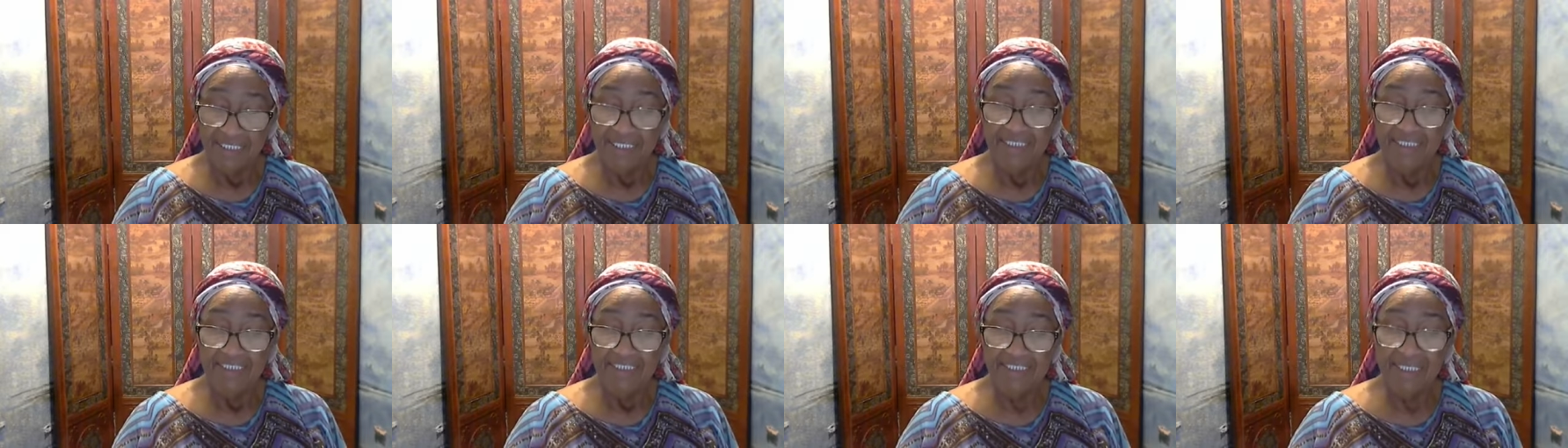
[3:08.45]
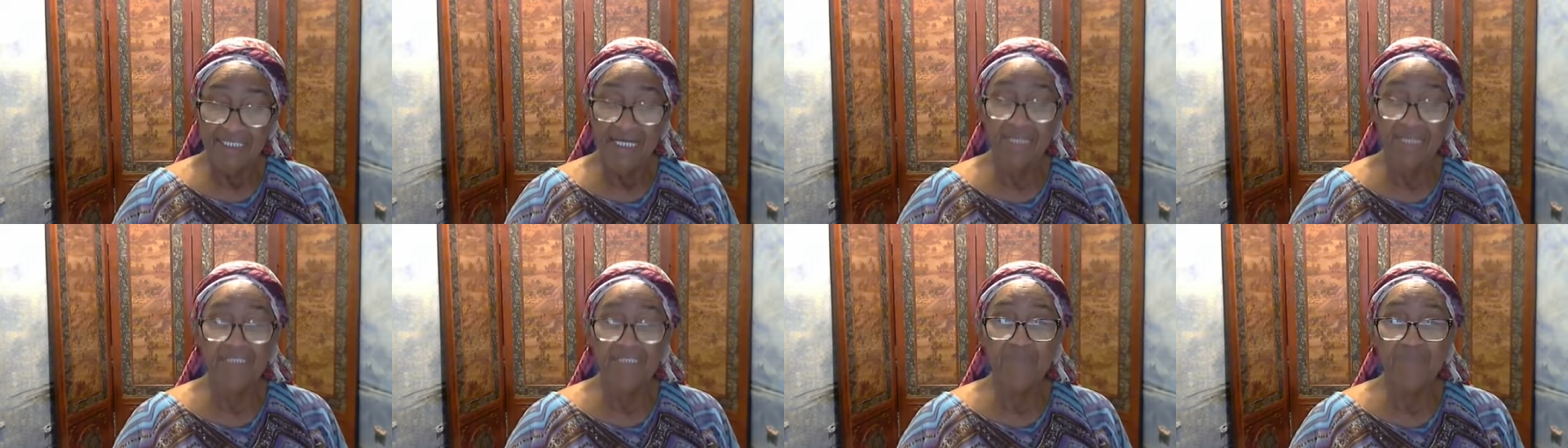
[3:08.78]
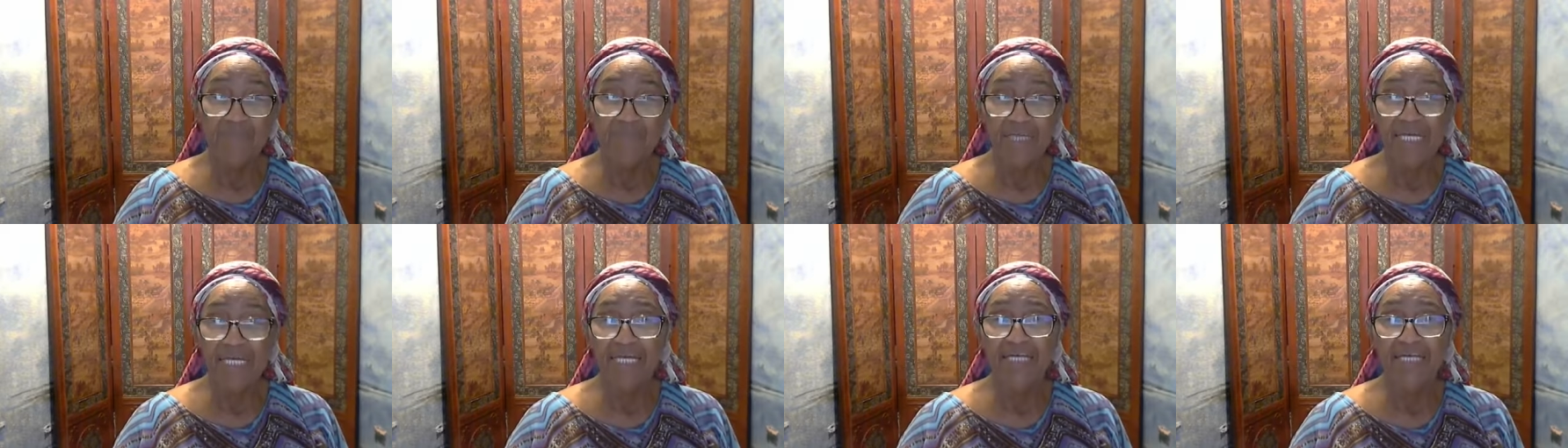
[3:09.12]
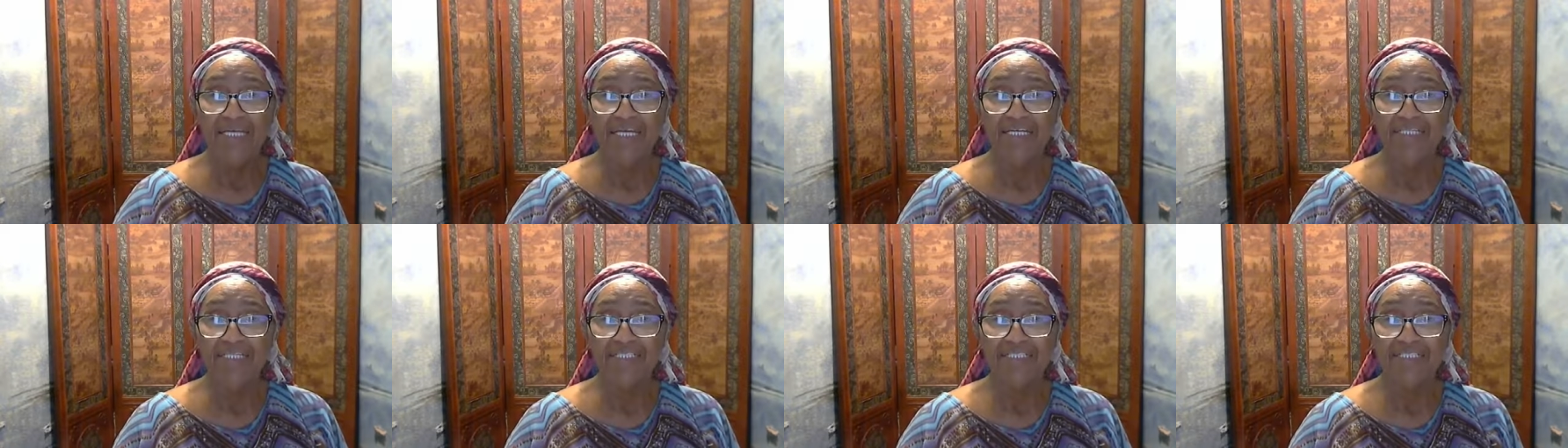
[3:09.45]
Young
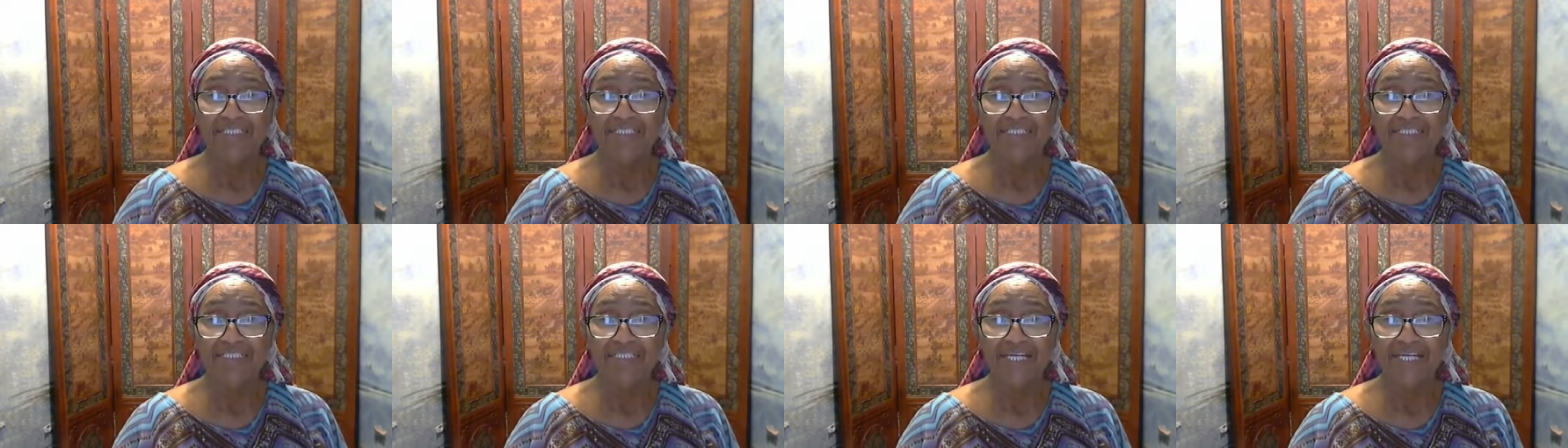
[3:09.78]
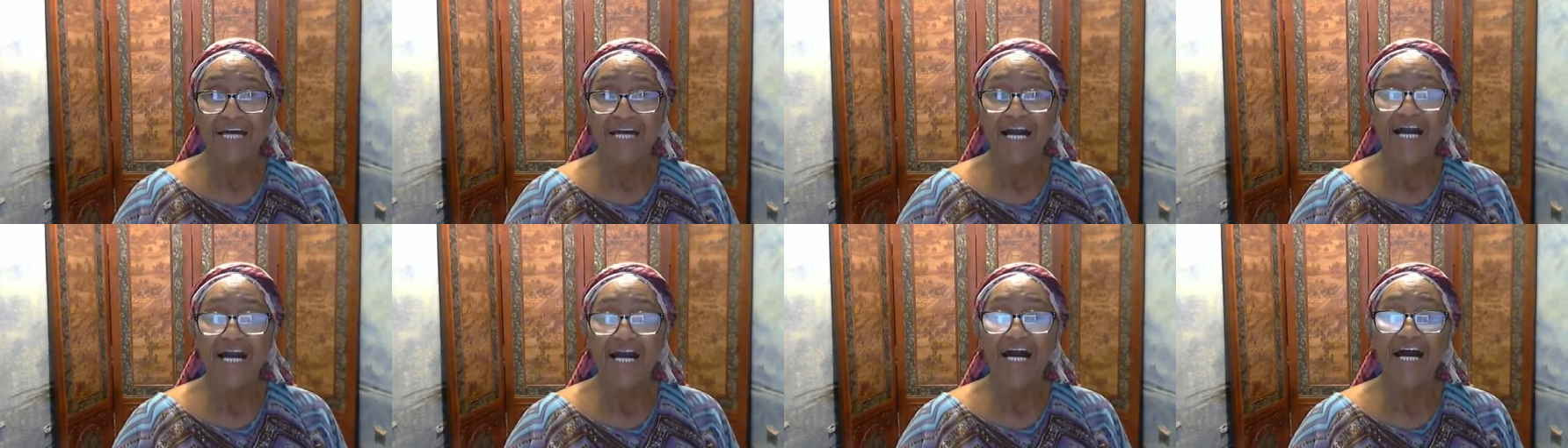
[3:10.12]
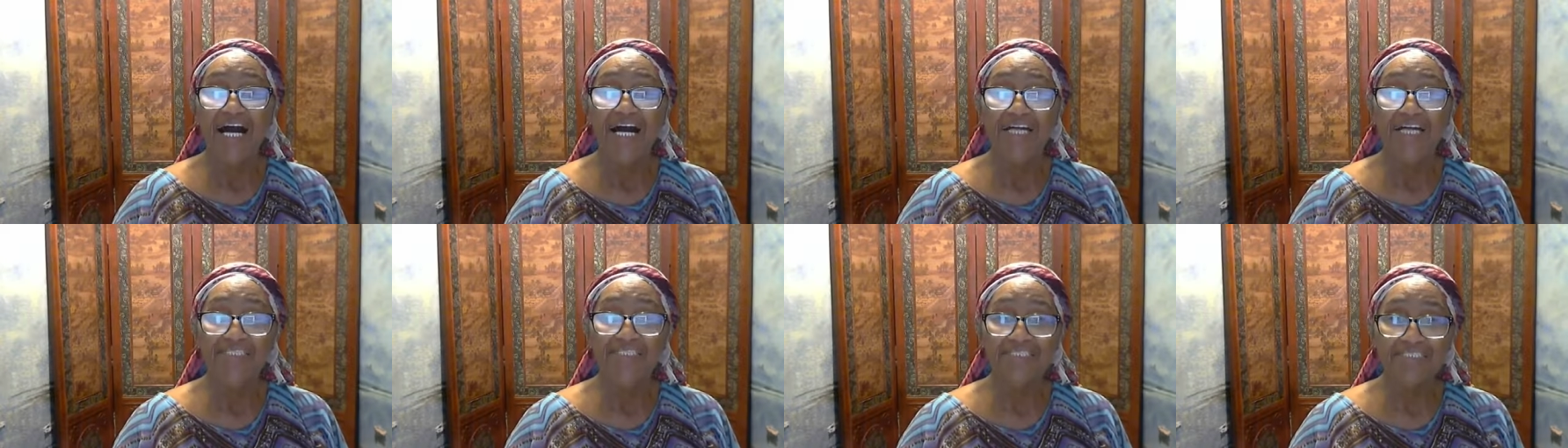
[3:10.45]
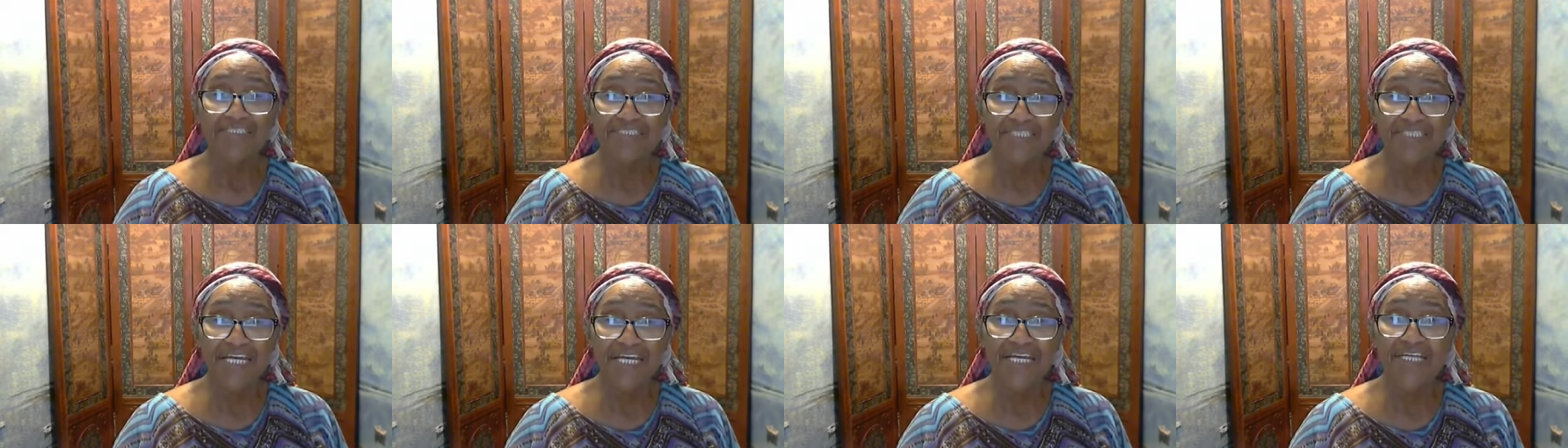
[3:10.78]
man, I
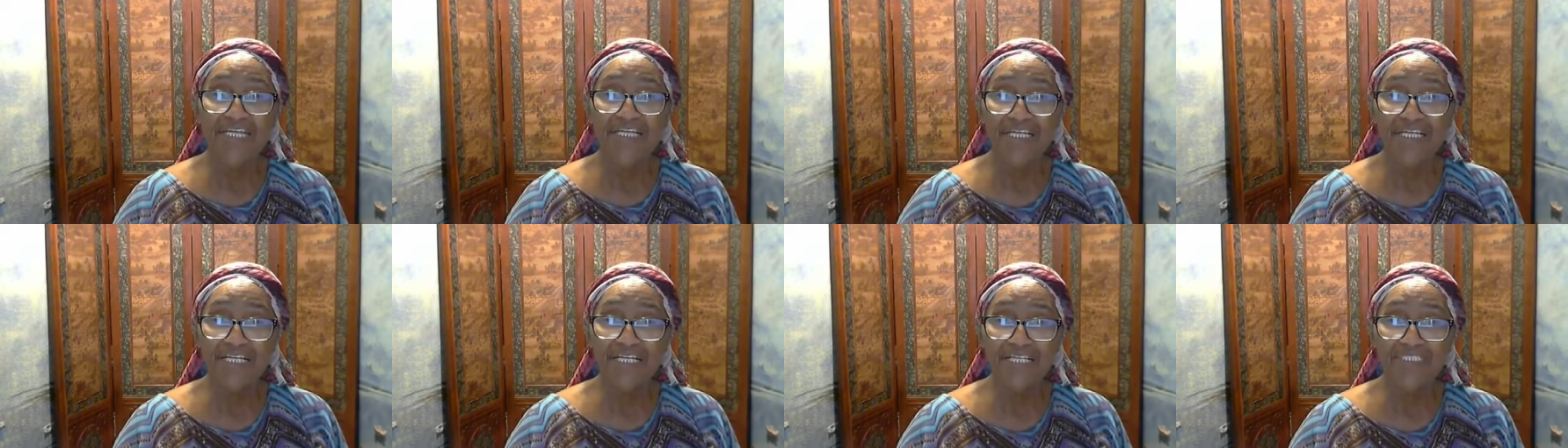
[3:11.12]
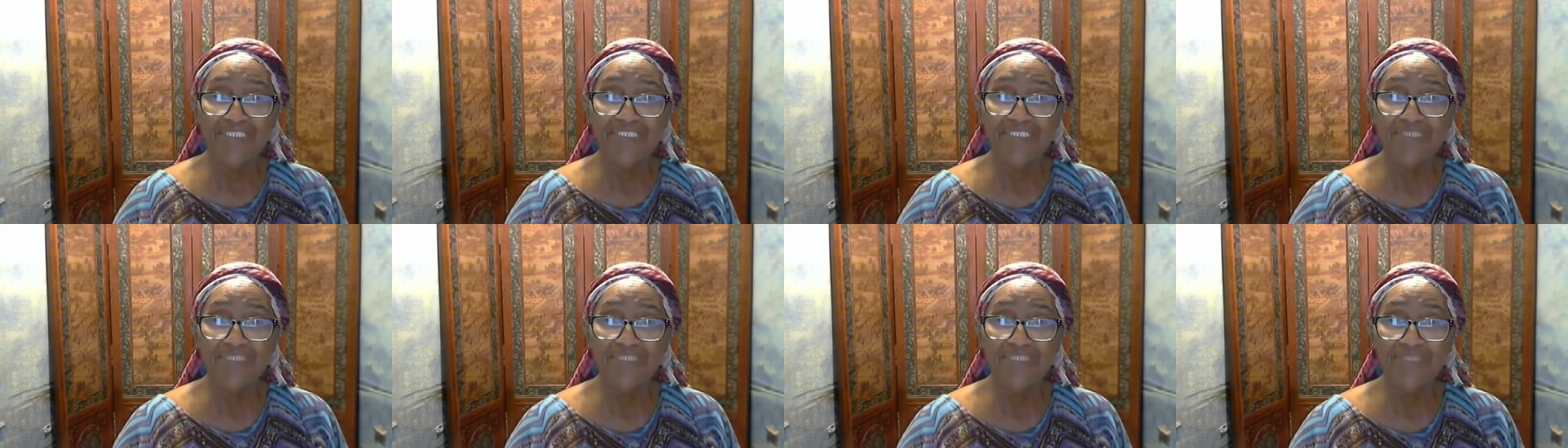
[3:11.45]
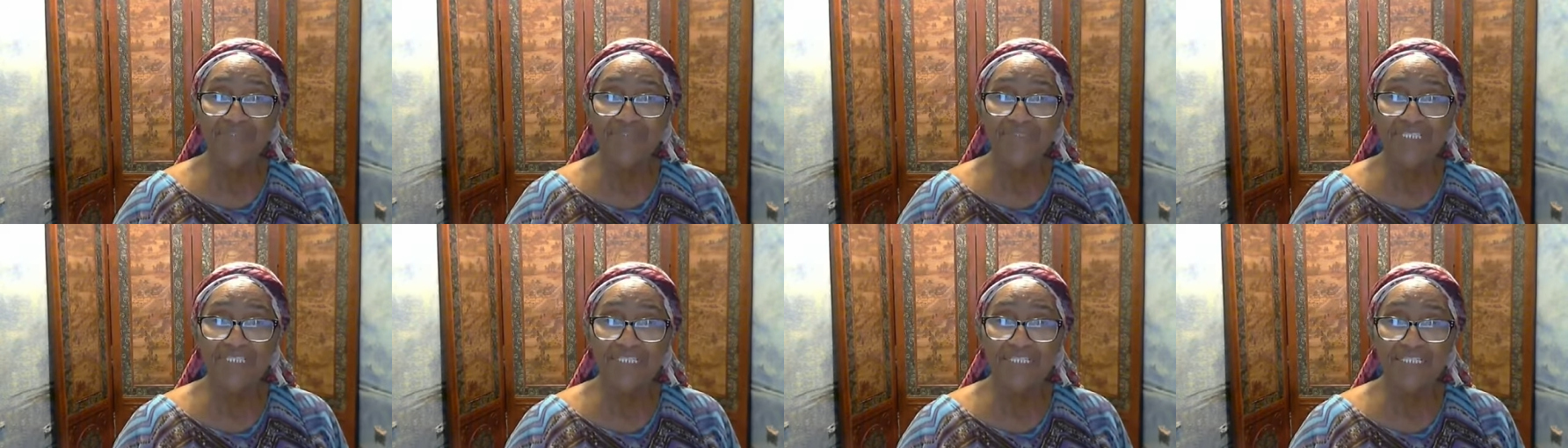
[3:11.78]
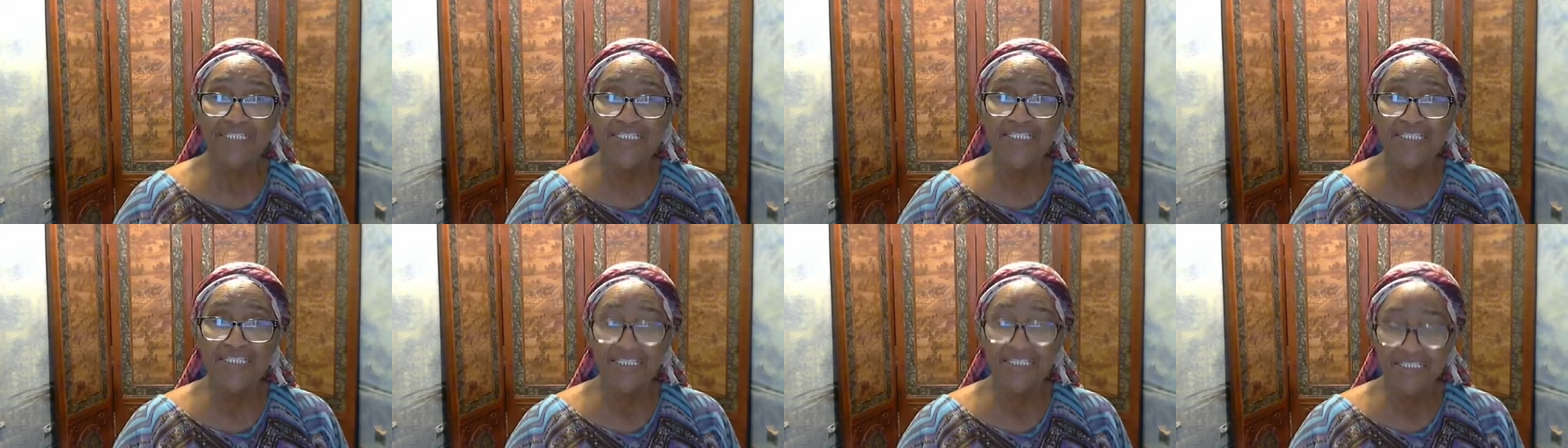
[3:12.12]
say unto thee,